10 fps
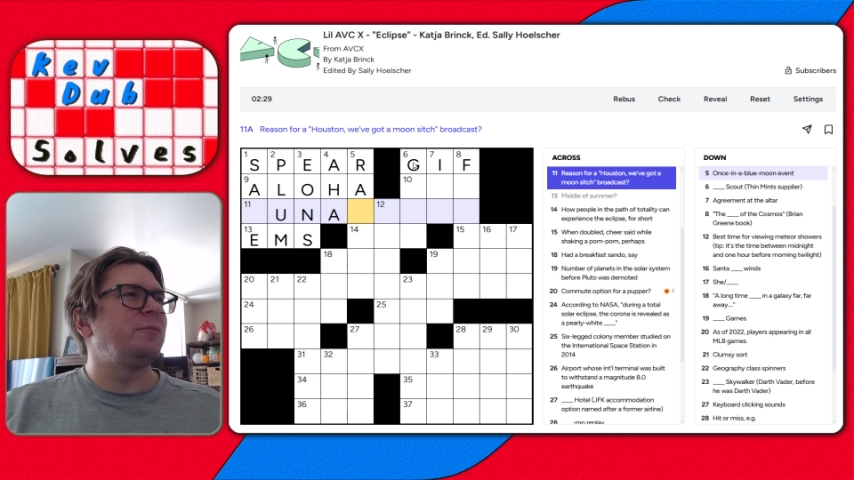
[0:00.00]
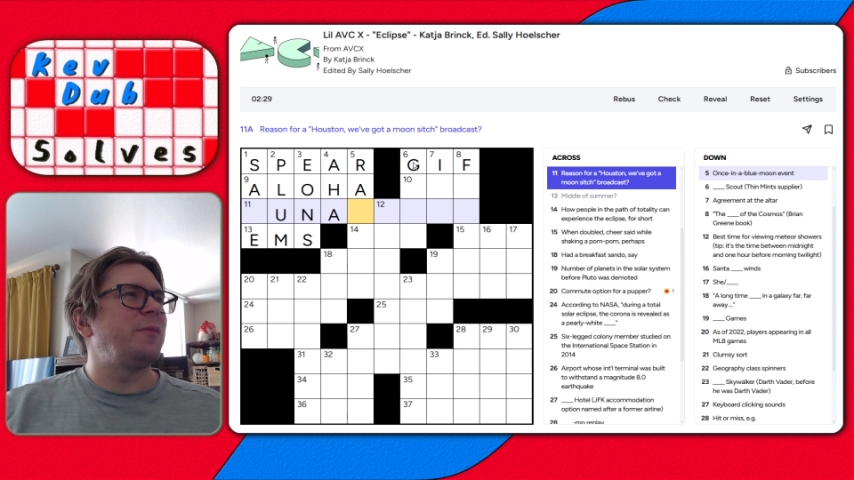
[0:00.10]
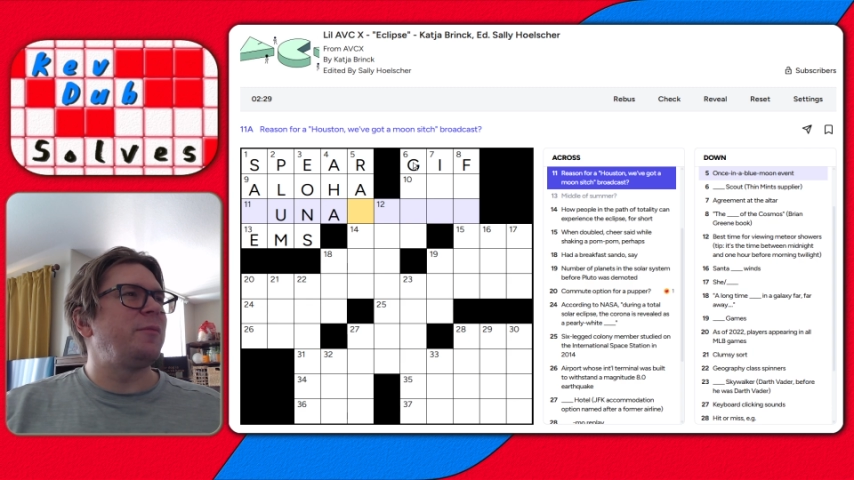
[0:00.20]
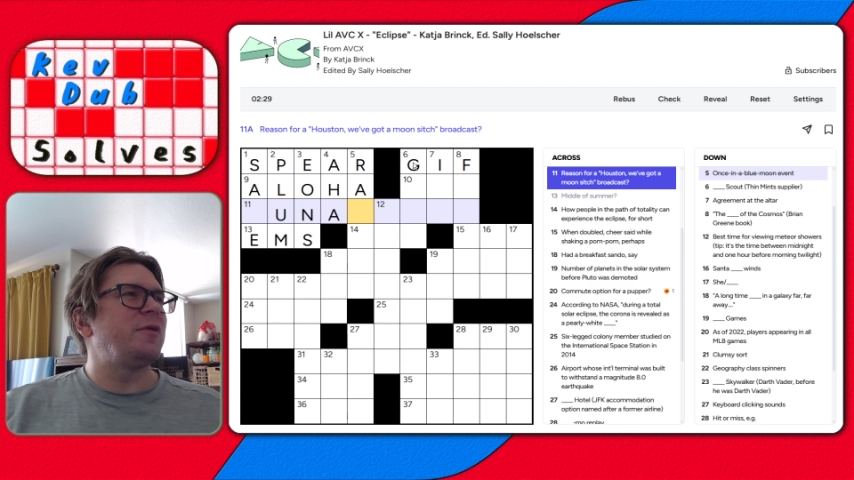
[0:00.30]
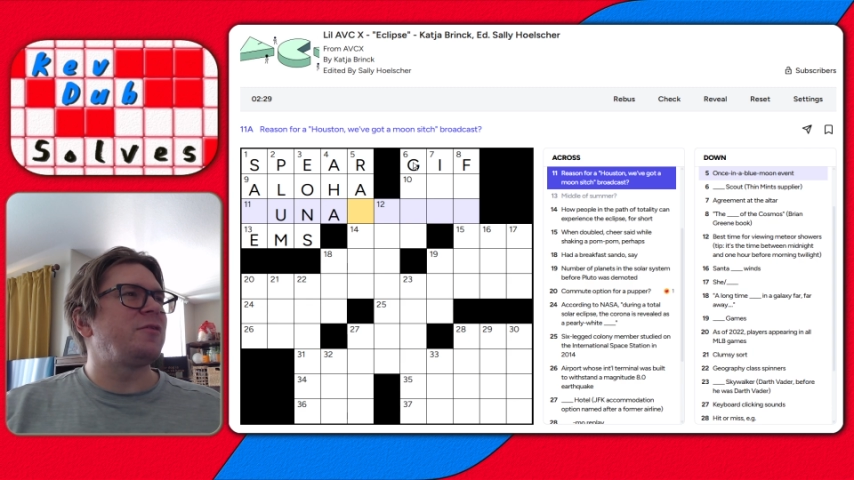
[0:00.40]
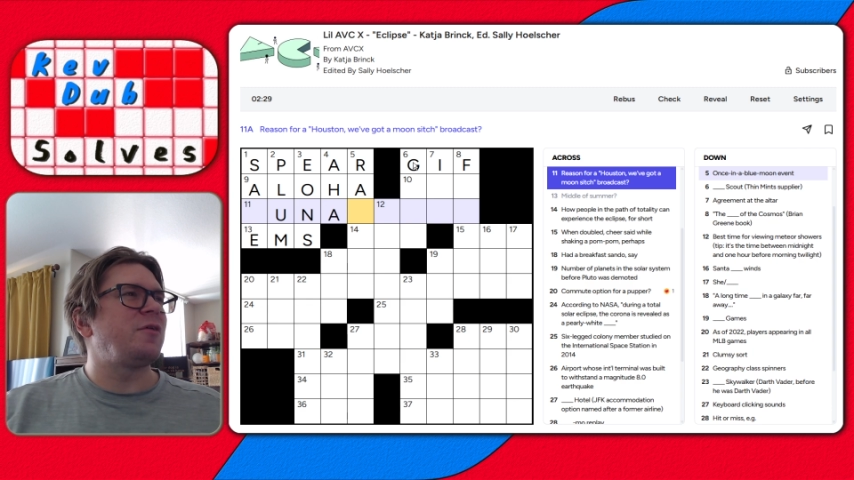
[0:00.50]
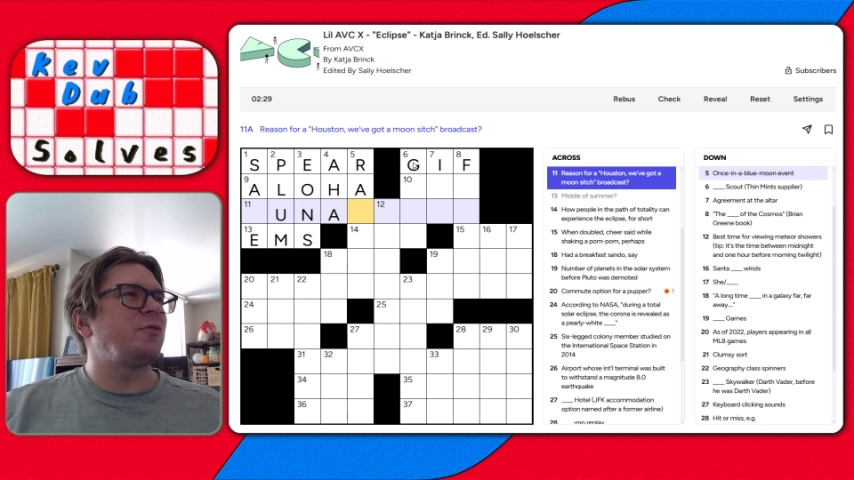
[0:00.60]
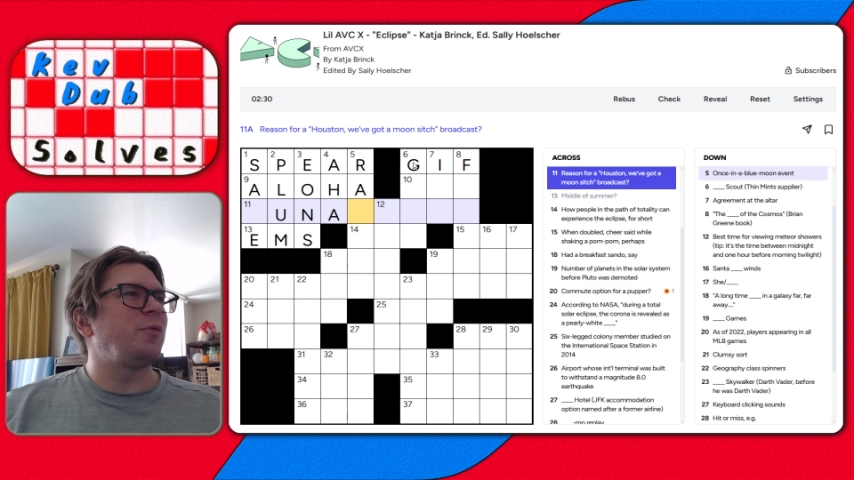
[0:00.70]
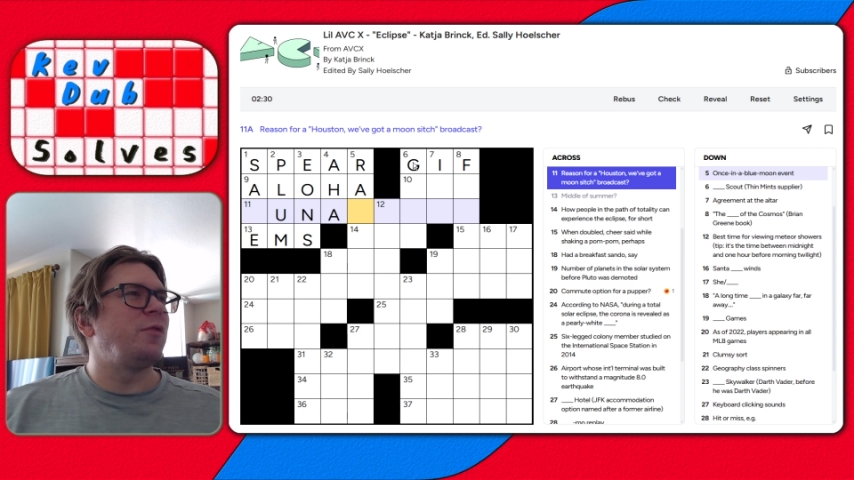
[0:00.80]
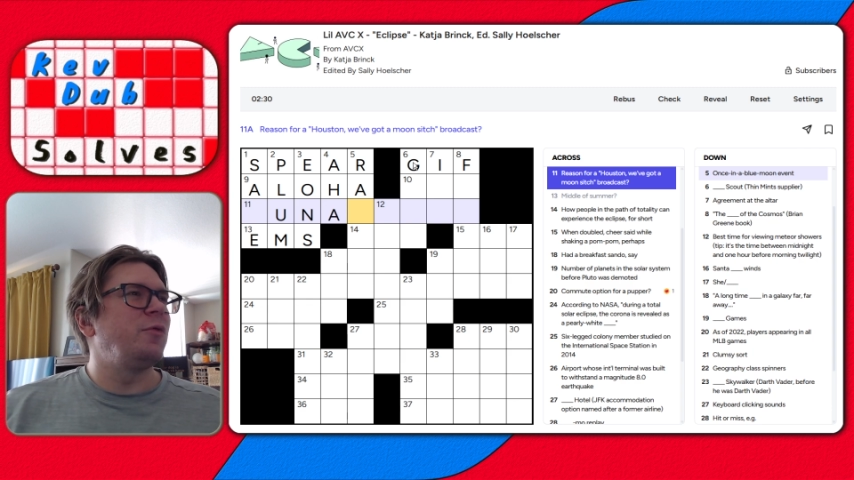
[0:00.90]
Maybe it
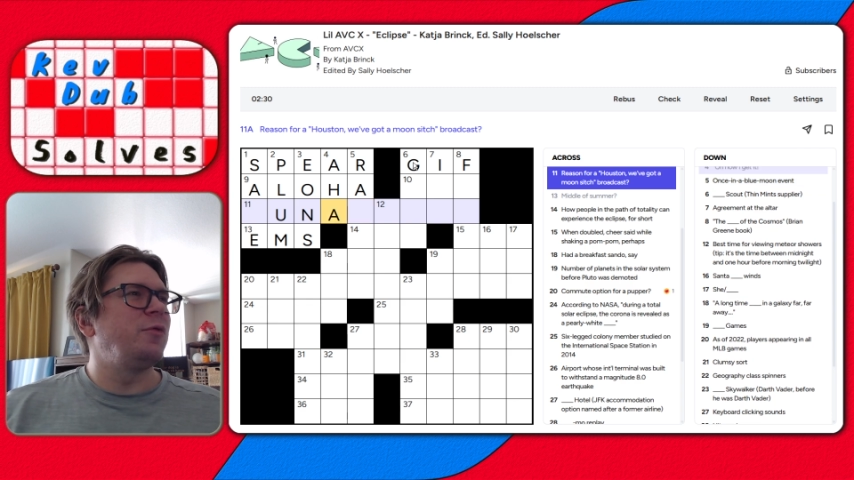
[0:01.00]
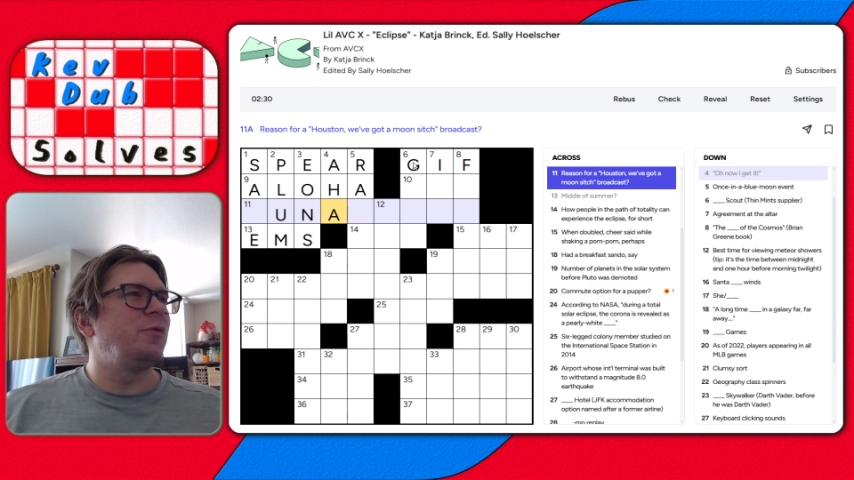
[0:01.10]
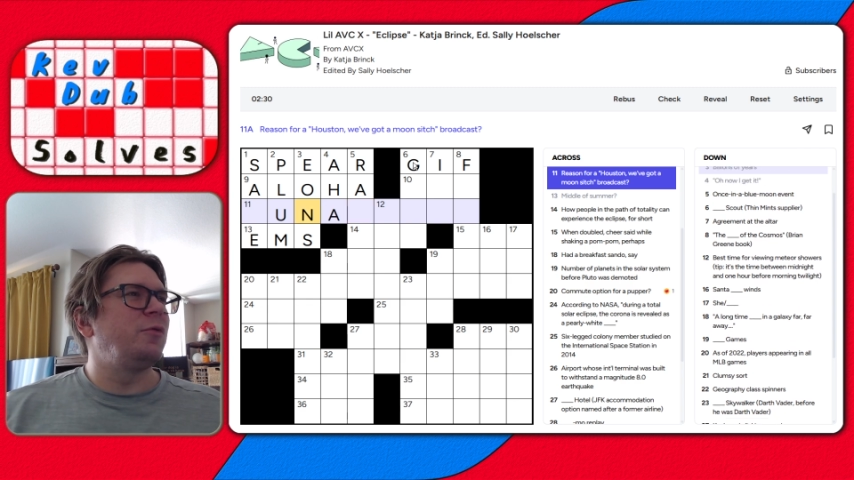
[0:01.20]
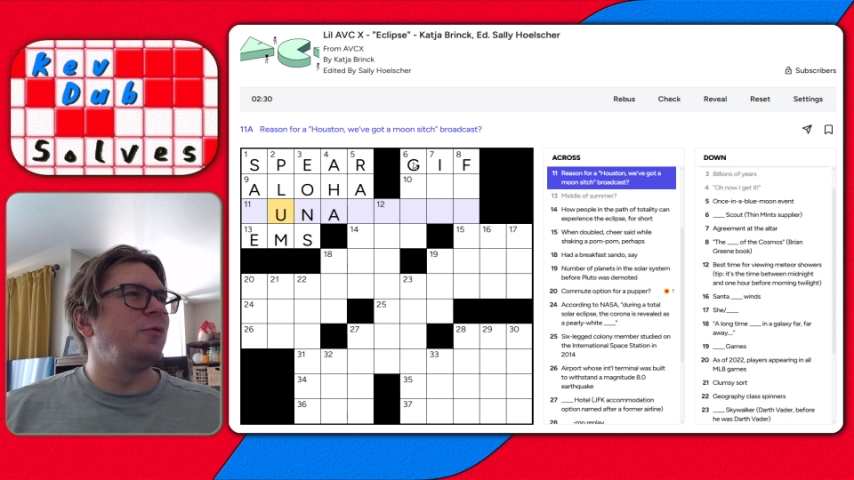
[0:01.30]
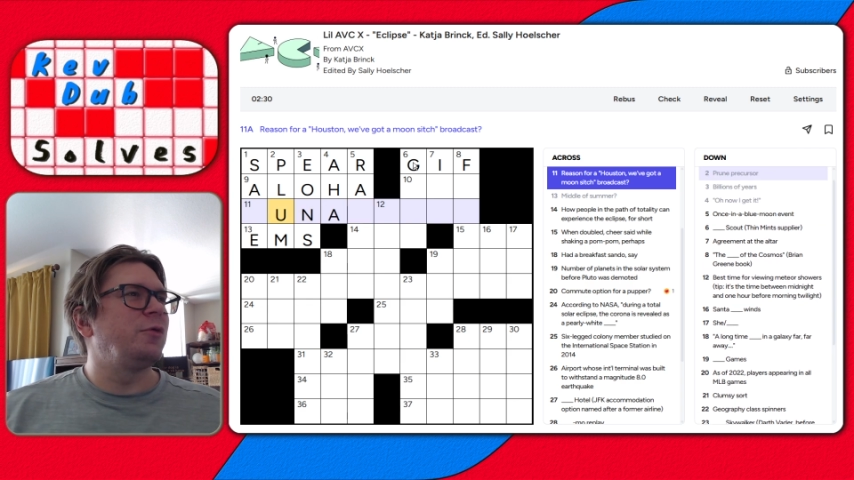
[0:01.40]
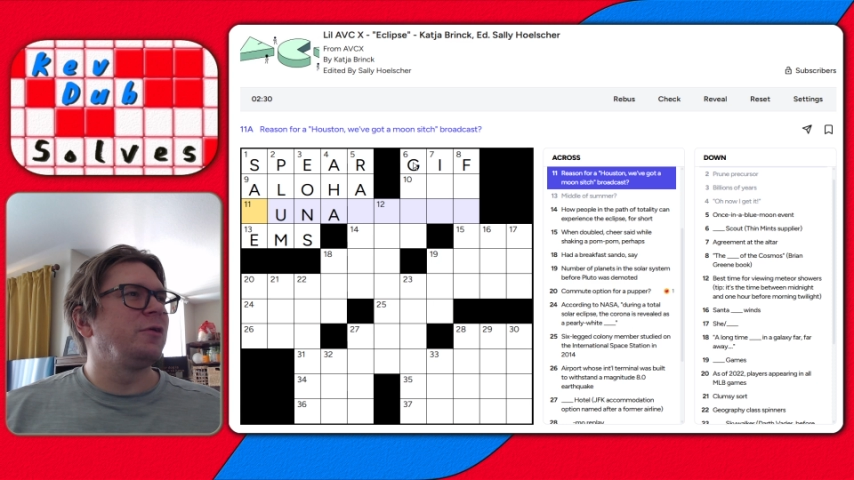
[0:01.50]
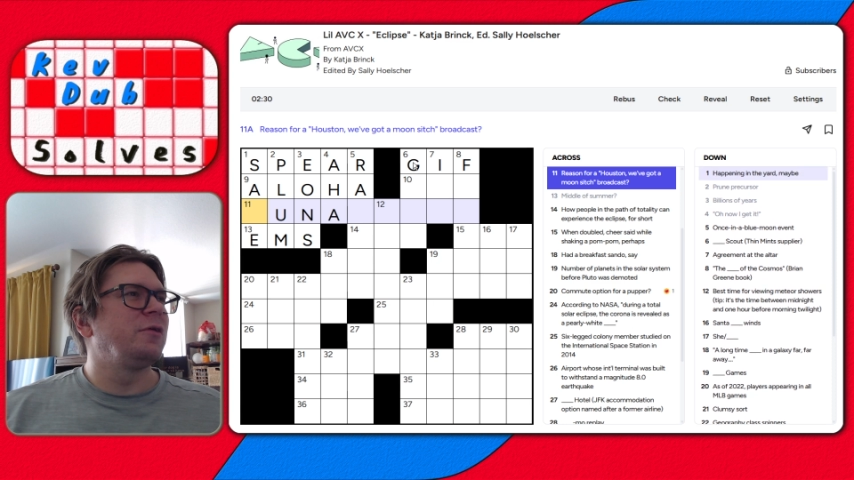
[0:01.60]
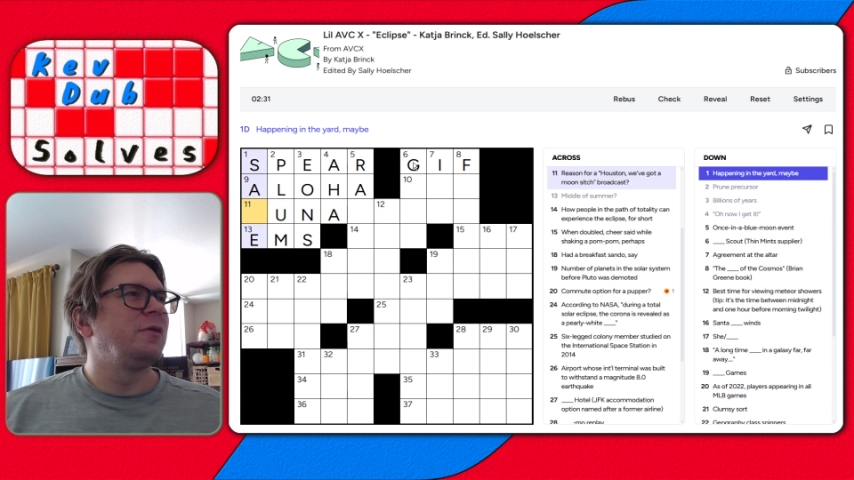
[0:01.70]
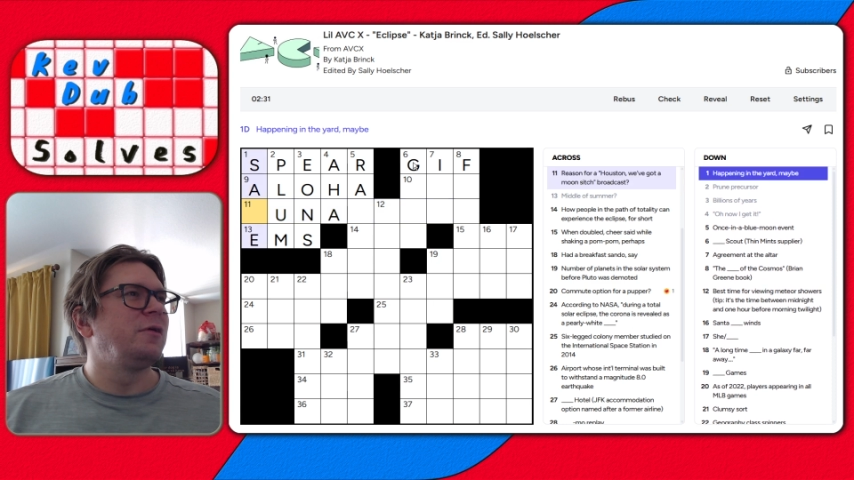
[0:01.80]
starts with lunar.